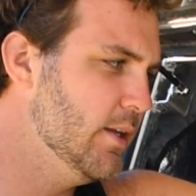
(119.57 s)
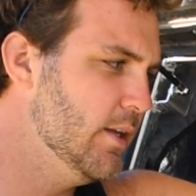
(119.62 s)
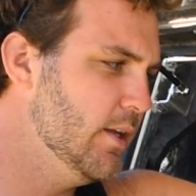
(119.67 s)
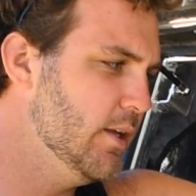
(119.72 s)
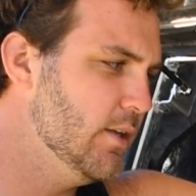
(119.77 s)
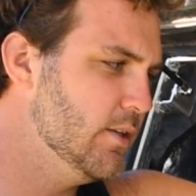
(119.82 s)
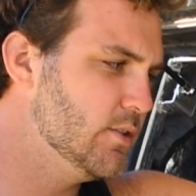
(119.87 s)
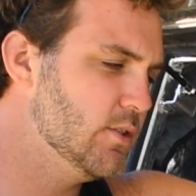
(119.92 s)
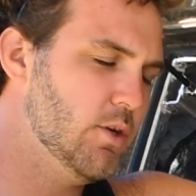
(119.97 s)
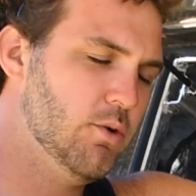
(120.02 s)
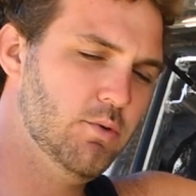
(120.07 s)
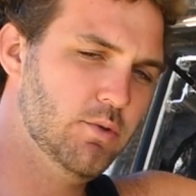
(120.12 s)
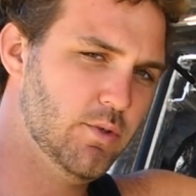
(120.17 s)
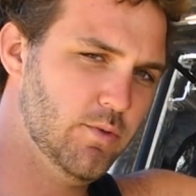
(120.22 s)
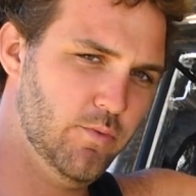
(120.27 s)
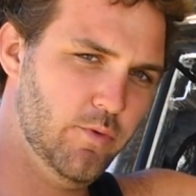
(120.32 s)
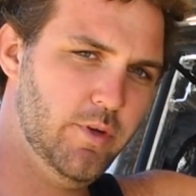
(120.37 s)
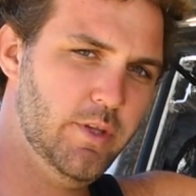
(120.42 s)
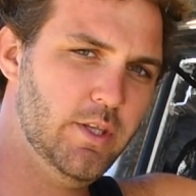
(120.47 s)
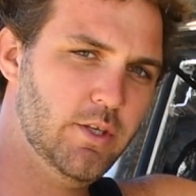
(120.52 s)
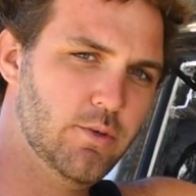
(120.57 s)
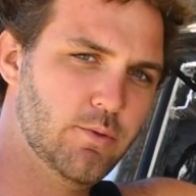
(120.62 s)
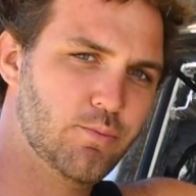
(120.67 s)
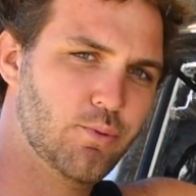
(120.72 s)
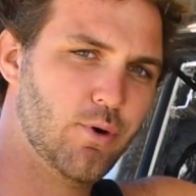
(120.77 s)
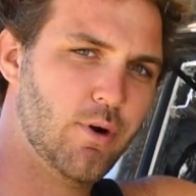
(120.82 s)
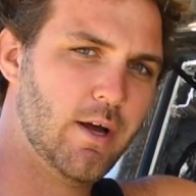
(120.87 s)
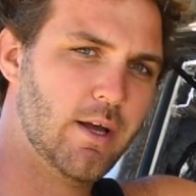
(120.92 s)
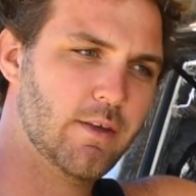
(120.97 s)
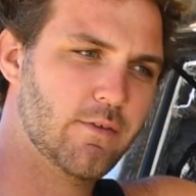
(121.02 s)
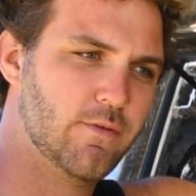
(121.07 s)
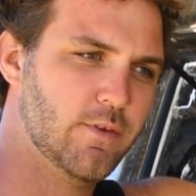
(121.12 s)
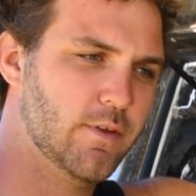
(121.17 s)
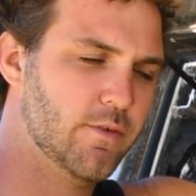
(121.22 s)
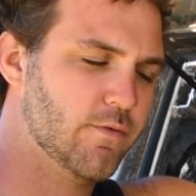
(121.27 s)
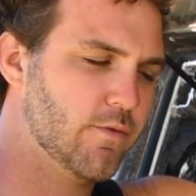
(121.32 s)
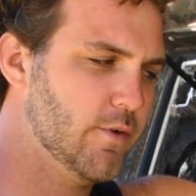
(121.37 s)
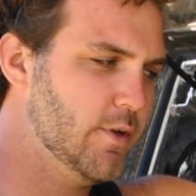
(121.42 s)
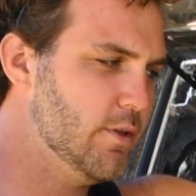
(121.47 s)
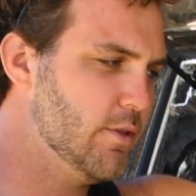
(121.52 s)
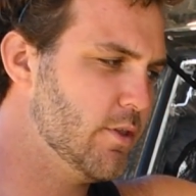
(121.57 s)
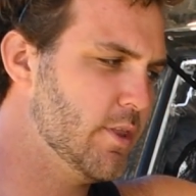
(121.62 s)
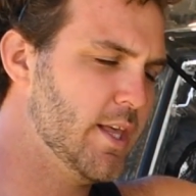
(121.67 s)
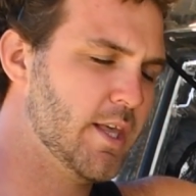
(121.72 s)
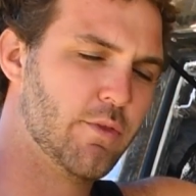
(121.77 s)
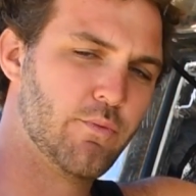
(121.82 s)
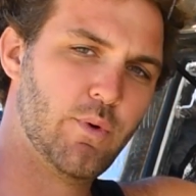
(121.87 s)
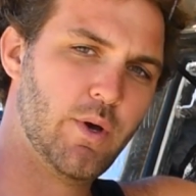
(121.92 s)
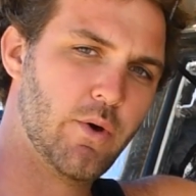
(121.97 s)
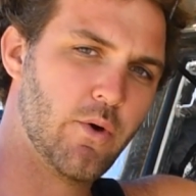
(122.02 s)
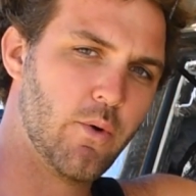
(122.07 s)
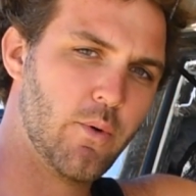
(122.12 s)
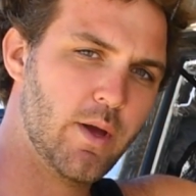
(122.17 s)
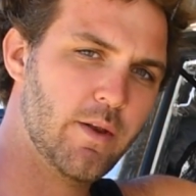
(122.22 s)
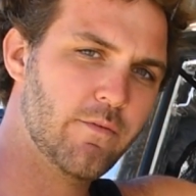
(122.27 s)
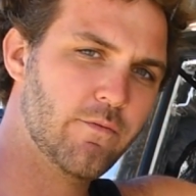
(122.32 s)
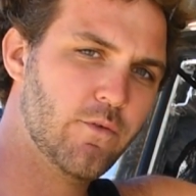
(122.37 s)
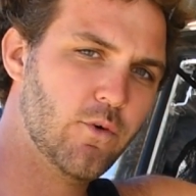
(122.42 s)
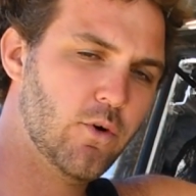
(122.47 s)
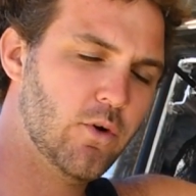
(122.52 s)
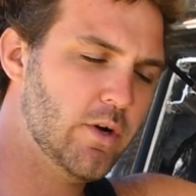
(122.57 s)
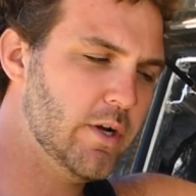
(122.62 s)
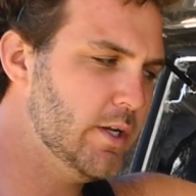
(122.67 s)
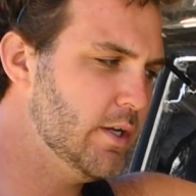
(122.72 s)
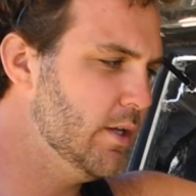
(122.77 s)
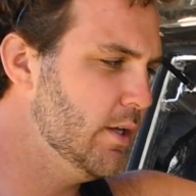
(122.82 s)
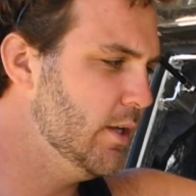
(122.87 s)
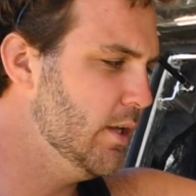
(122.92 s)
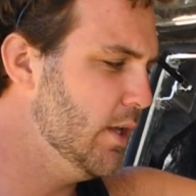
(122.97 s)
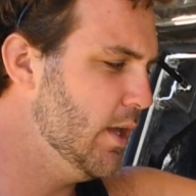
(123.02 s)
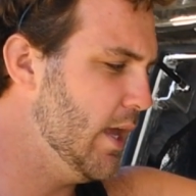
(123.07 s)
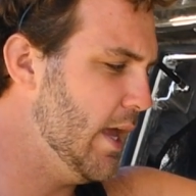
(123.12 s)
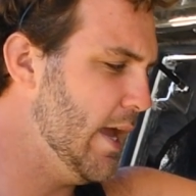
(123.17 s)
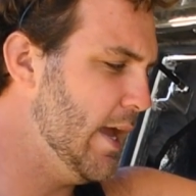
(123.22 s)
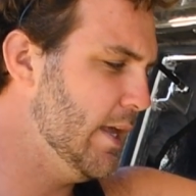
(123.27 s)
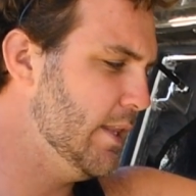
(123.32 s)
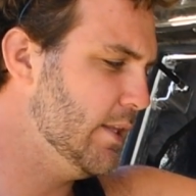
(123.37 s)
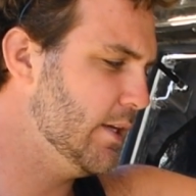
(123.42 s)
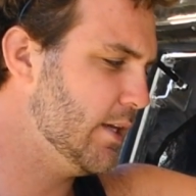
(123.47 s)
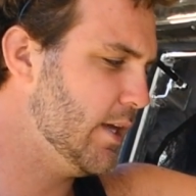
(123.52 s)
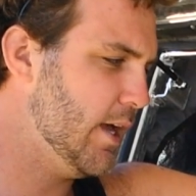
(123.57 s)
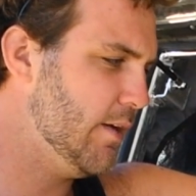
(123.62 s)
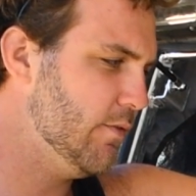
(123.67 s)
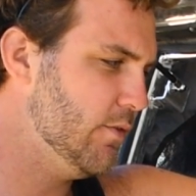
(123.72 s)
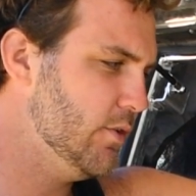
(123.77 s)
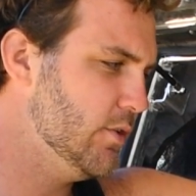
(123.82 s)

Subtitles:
So it was a really good price for the fridge, and that's why we went for it. And the cover